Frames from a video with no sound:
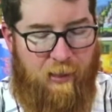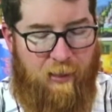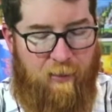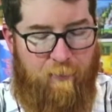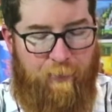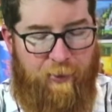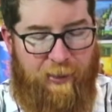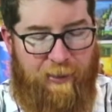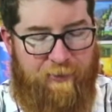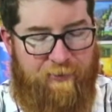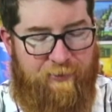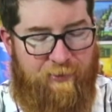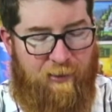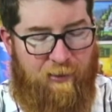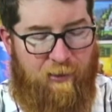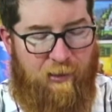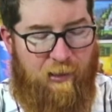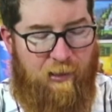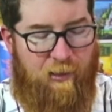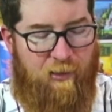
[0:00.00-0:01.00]
but
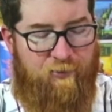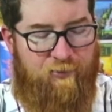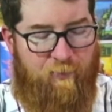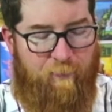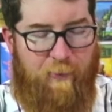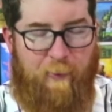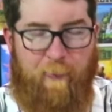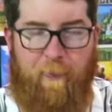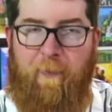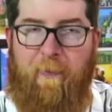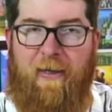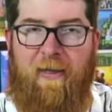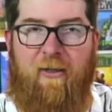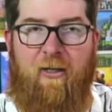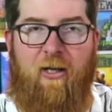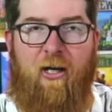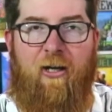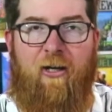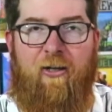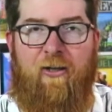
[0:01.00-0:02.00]
uh, some people may
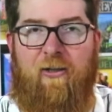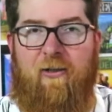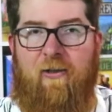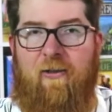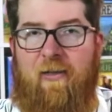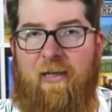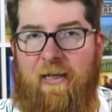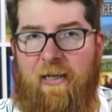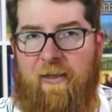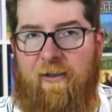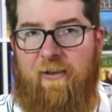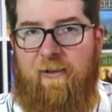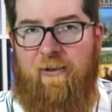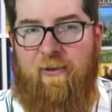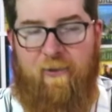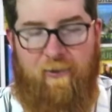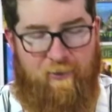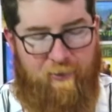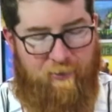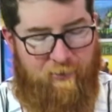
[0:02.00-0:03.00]
not like
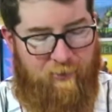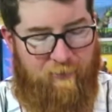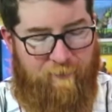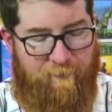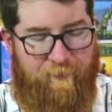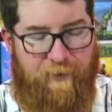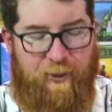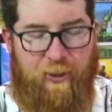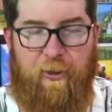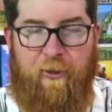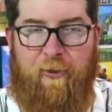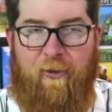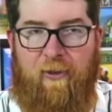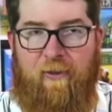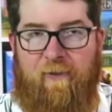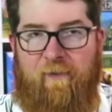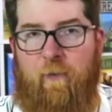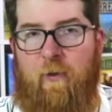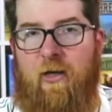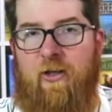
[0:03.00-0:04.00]
the feel
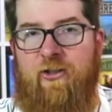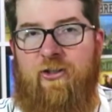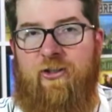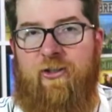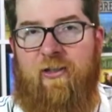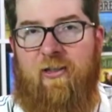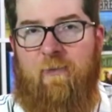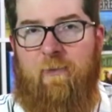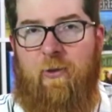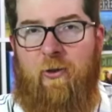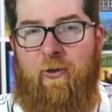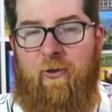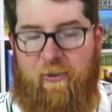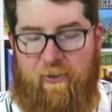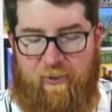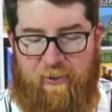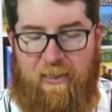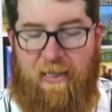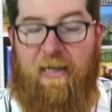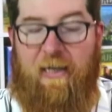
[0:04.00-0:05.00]
of watching their
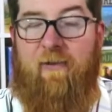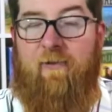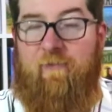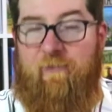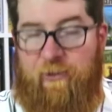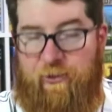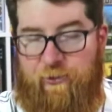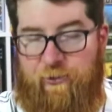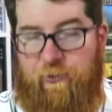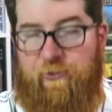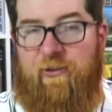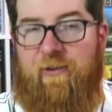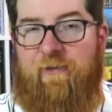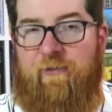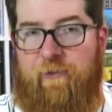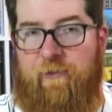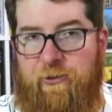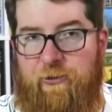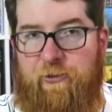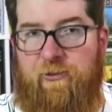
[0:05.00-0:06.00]
opponent get resource
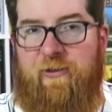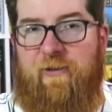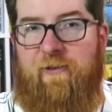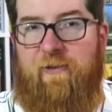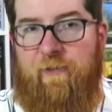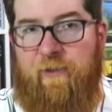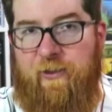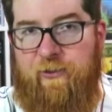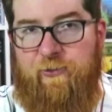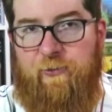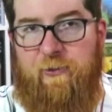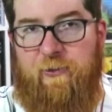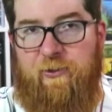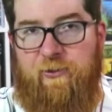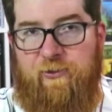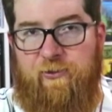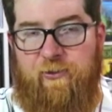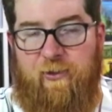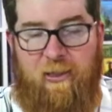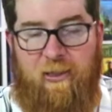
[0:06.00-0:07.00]
after resource after
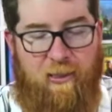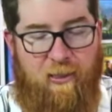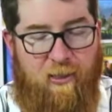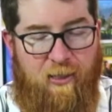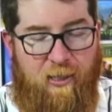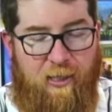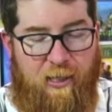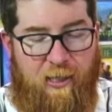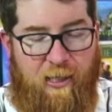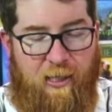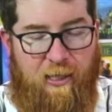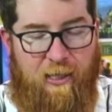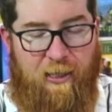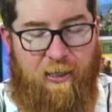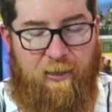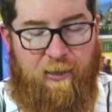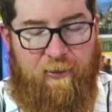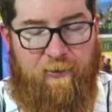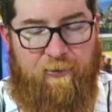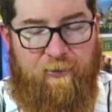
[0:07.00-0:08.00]
resource.
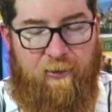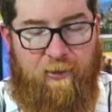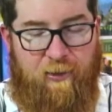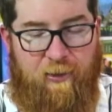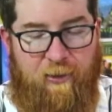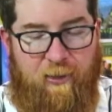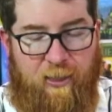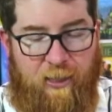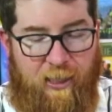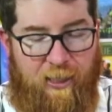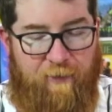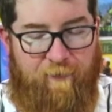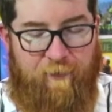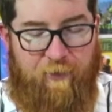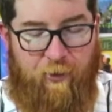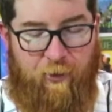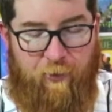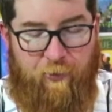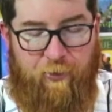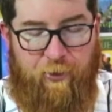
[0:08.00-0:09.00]
And even
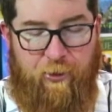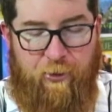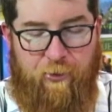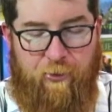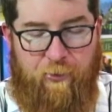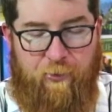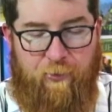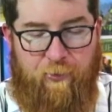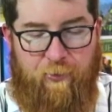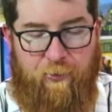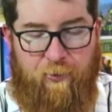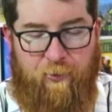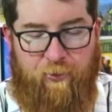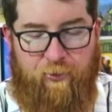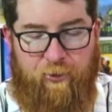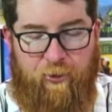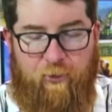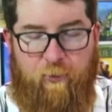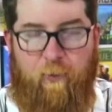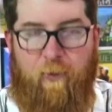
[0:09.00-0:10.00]
though you
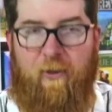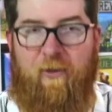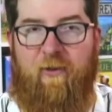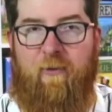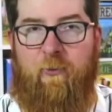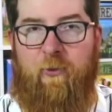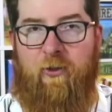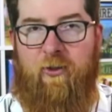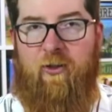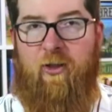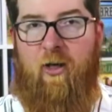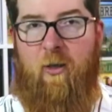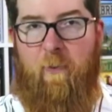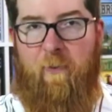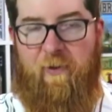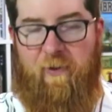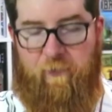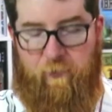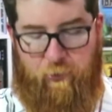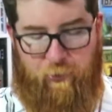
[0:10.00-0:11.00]
took one of the more
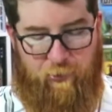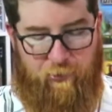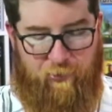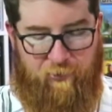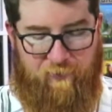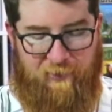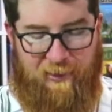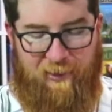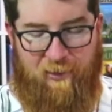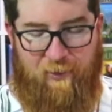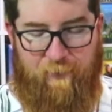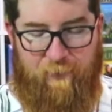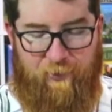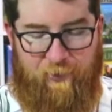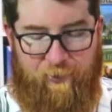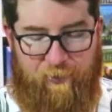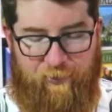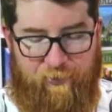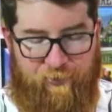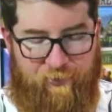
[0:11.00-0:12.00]
commonly rolled red
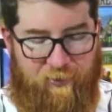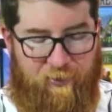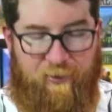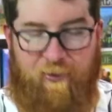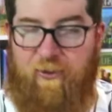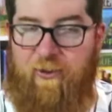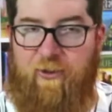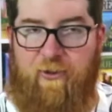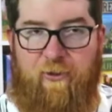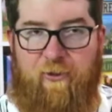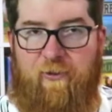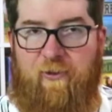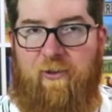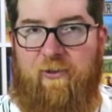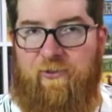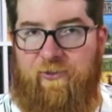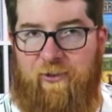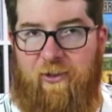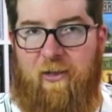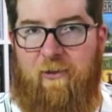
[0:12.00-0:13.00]
numbers, you,
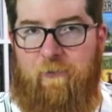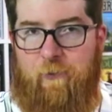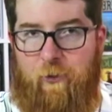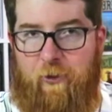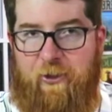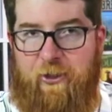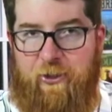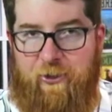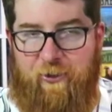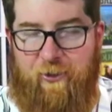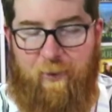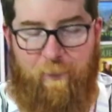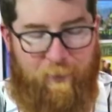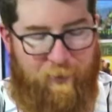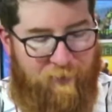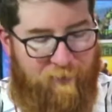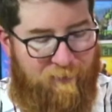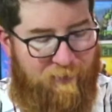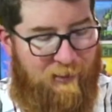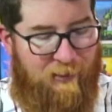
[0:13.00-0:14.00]
there's not rolling your
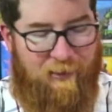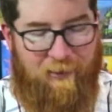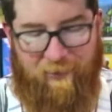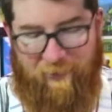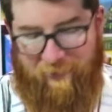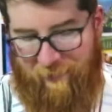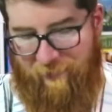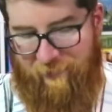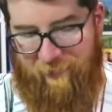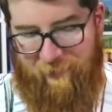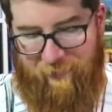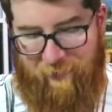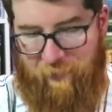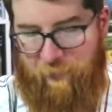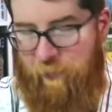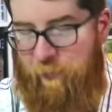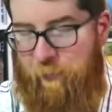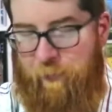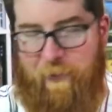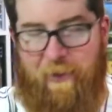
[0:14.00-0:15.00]
number
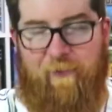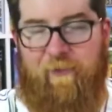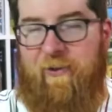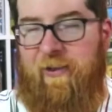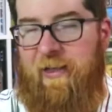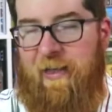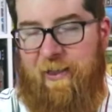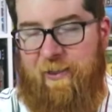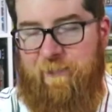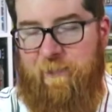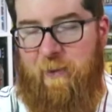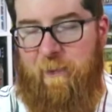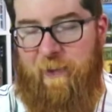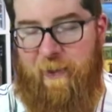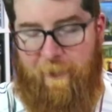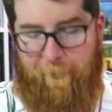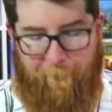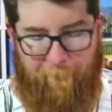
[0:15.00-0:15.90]
or, or whatever the case may be.